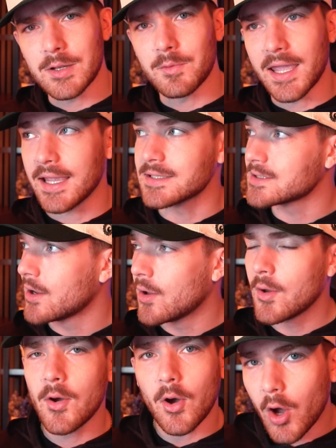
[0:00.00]
weeks,
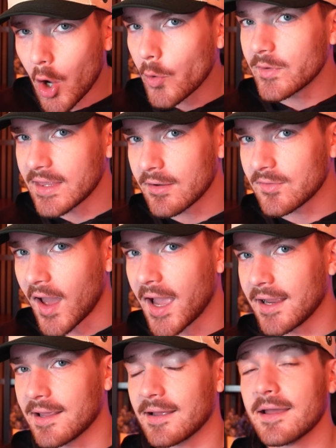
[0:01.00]
all without
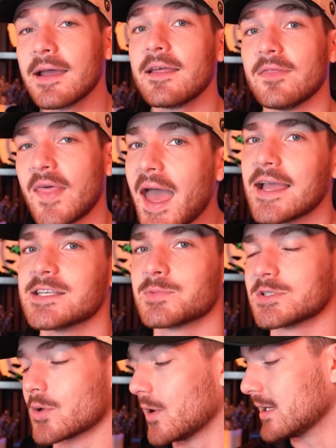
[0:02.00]
dieting? That is
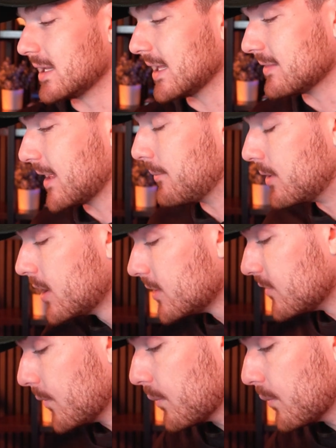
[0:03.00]
what's going to get them to